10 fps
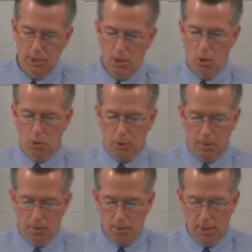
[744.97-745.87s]

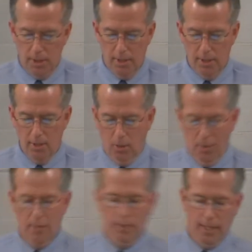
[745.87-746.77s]
adulterers or
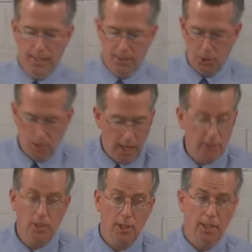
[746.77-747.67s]
even like this
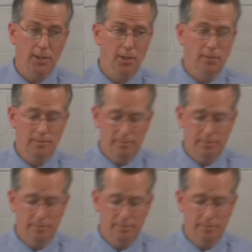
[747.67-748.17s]
tax collector.